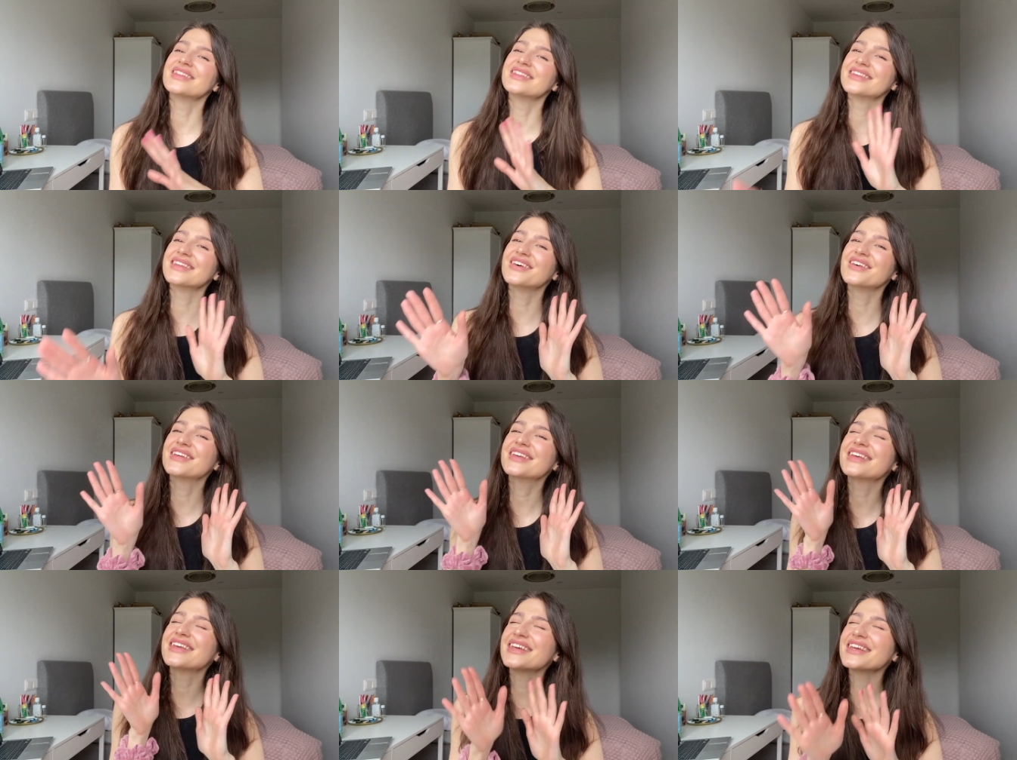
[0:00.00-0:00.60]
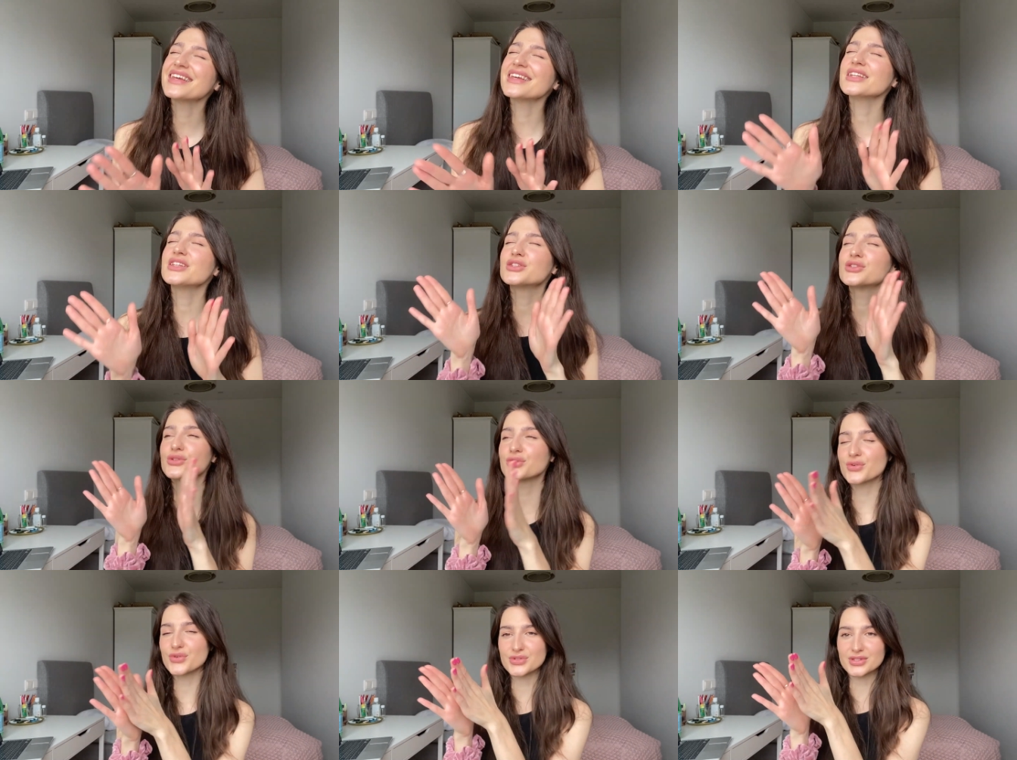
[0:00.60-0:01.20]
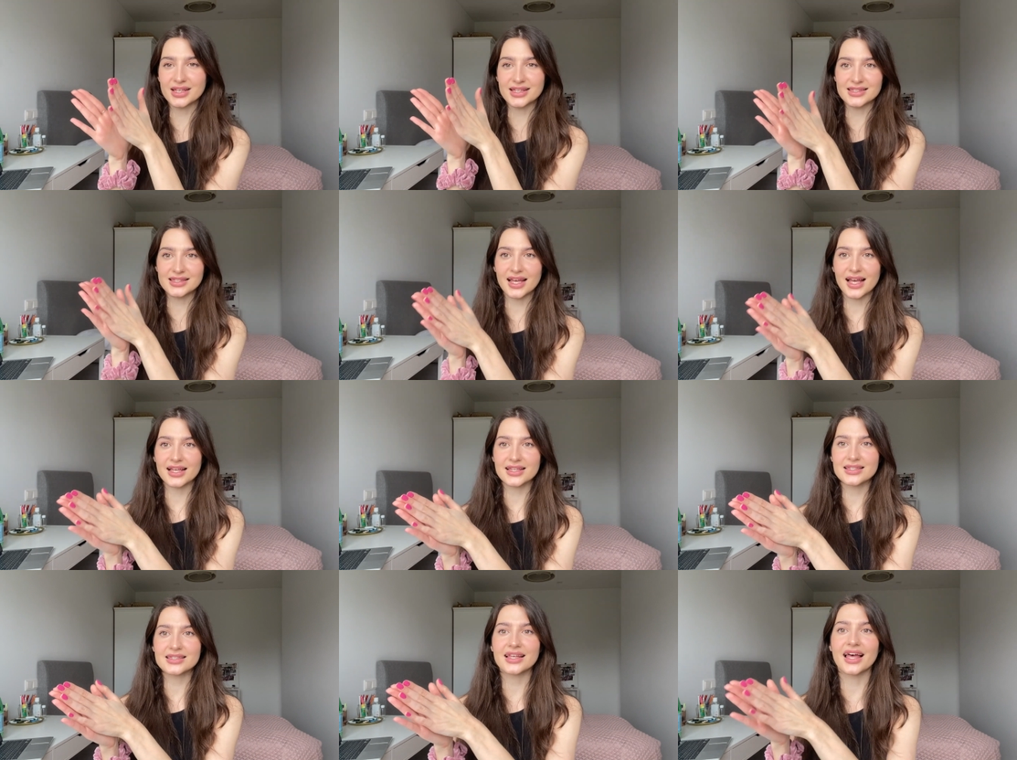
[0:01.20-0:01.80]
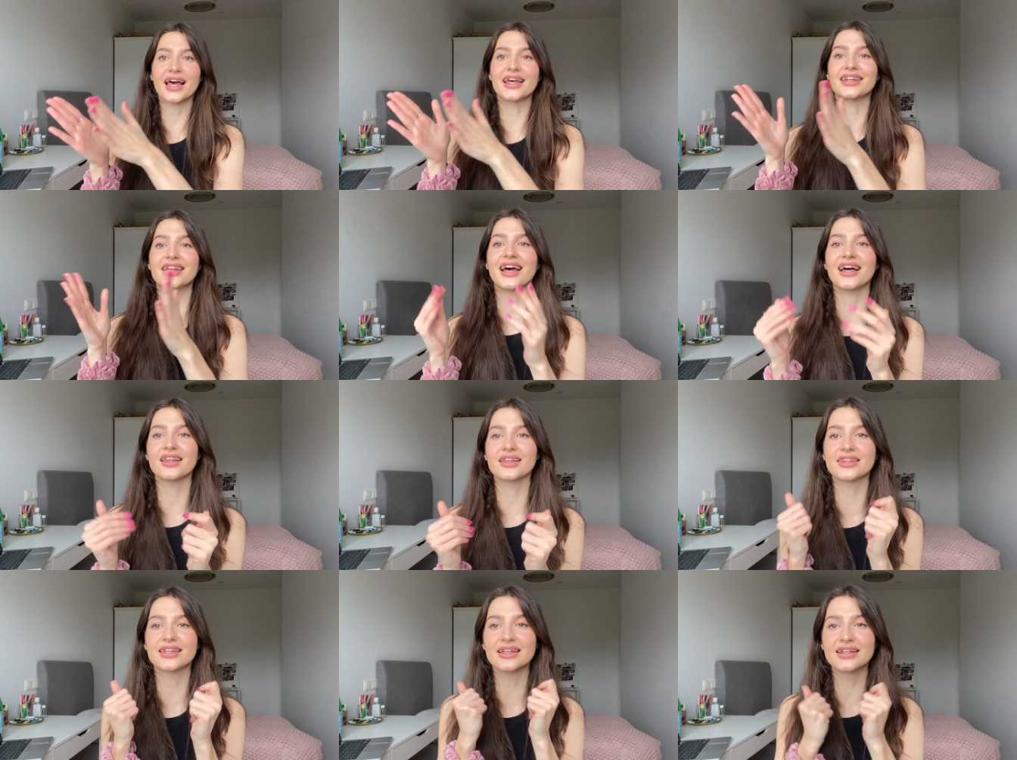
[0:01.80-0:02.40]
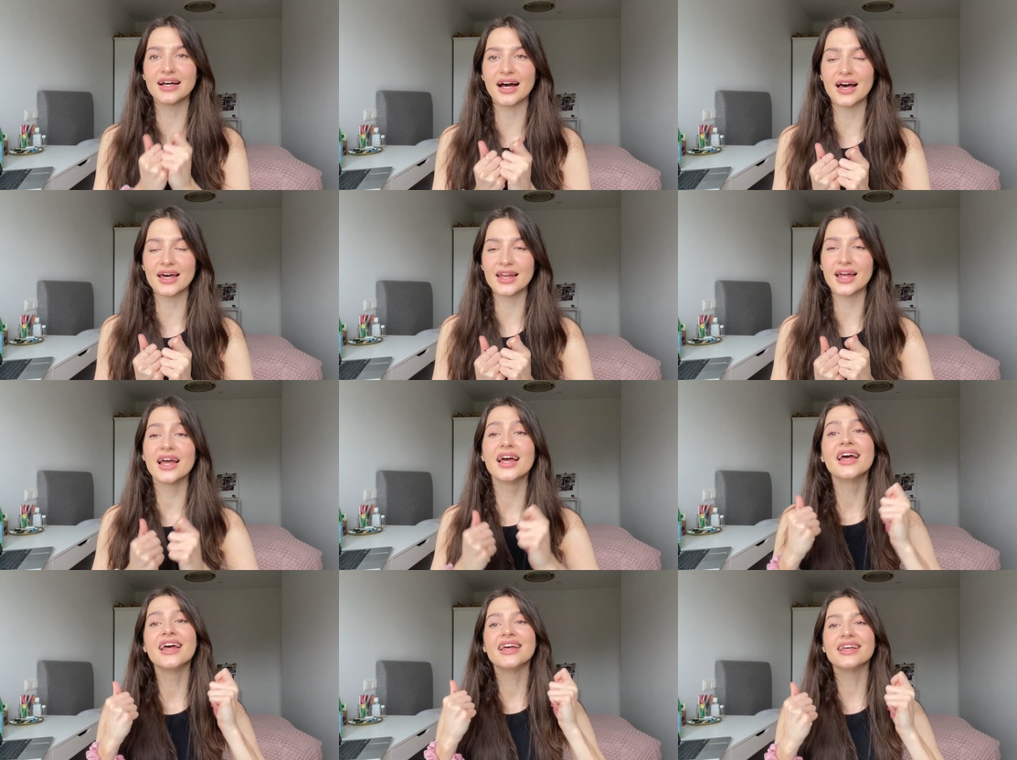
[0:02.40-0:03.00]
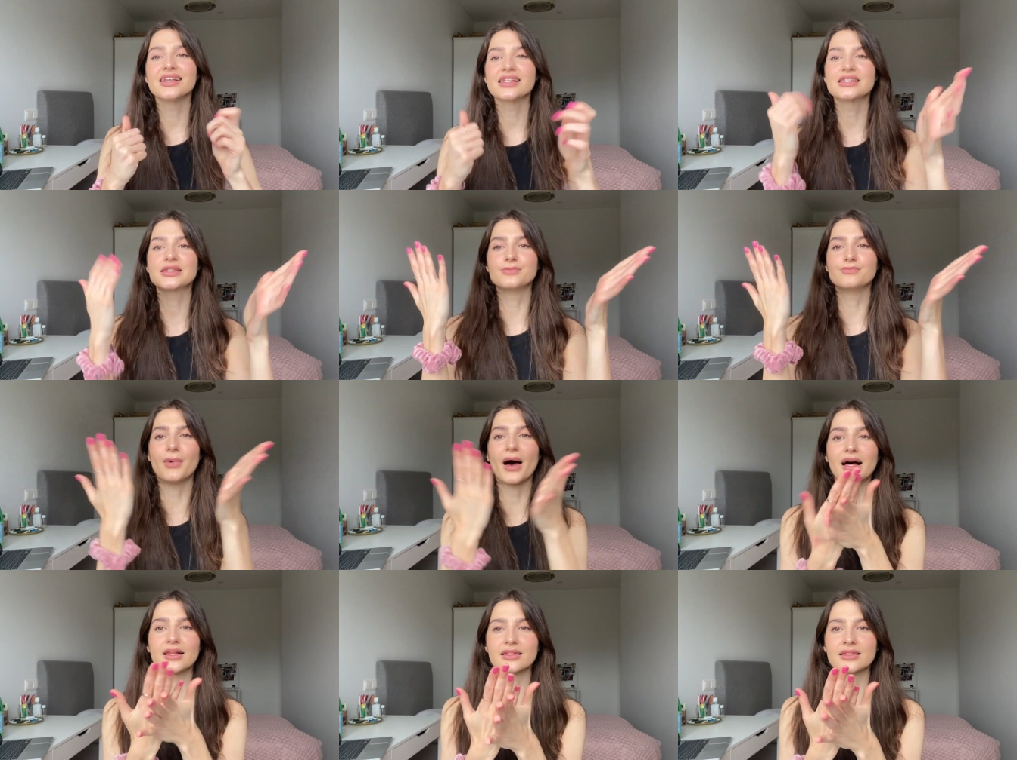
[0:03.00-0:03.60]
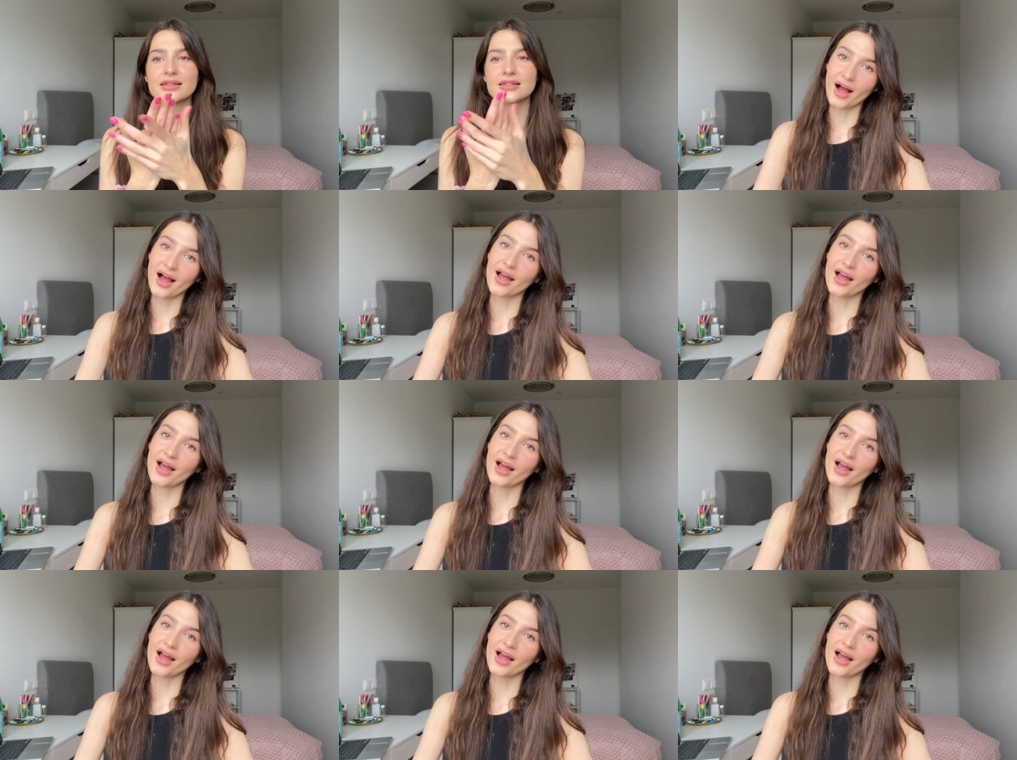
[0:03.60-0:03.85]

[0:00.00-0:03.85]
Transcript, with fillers: The key to success and healthy gut is balance.